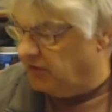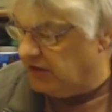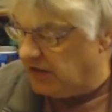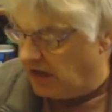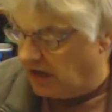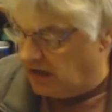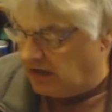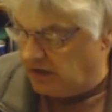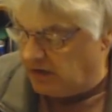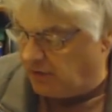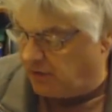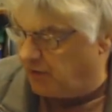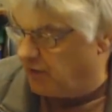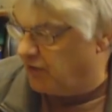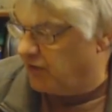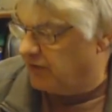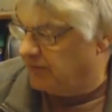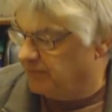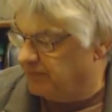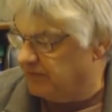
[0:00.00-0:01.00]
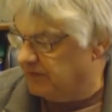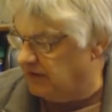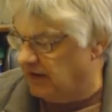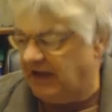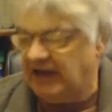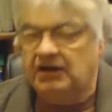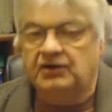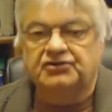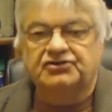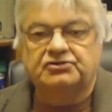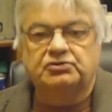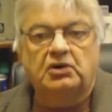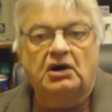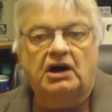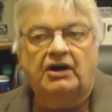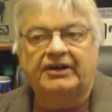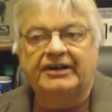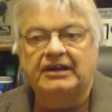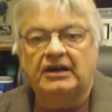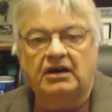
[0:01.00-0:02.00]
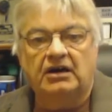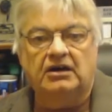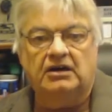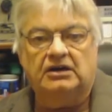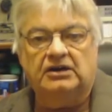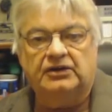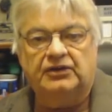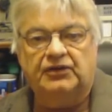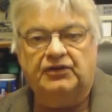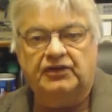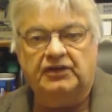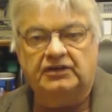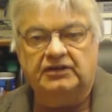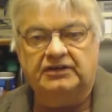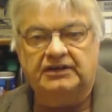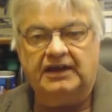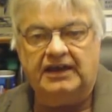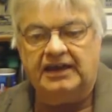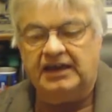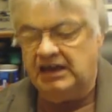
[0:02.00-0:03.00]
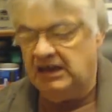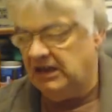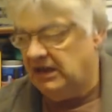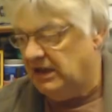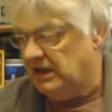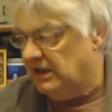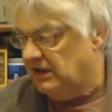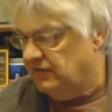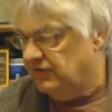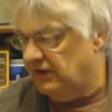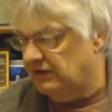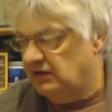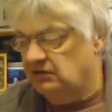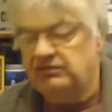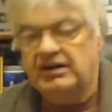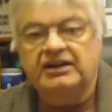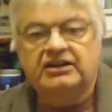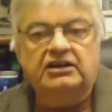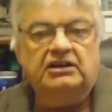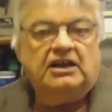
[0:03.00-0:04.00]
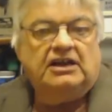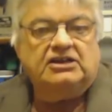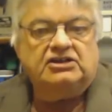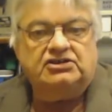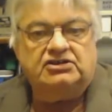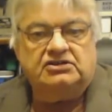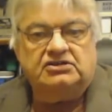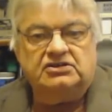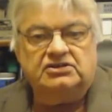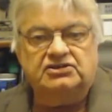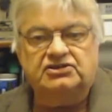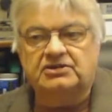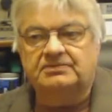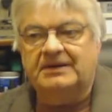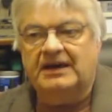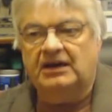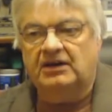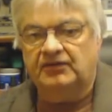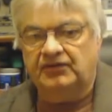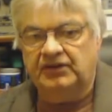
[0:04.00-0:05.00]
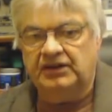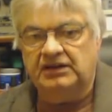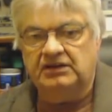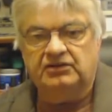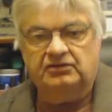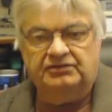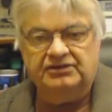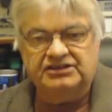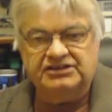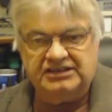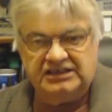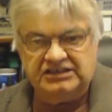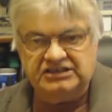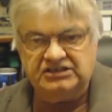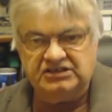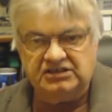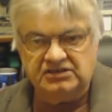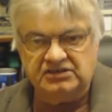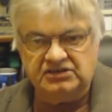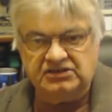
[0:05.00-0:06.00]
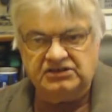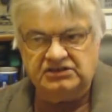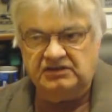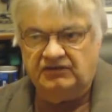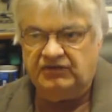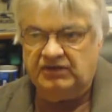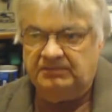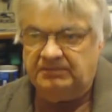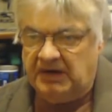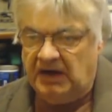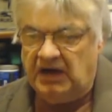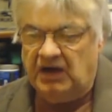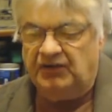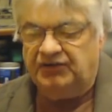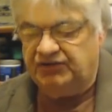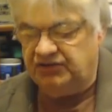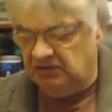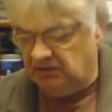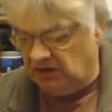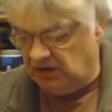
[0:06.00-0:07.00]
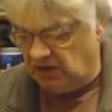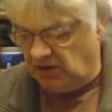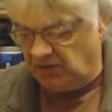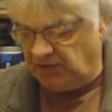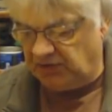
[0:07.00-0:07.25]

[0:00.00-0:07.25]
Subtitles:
The earth, your house wiring earth, okay, there are regulations about the resistance of the path to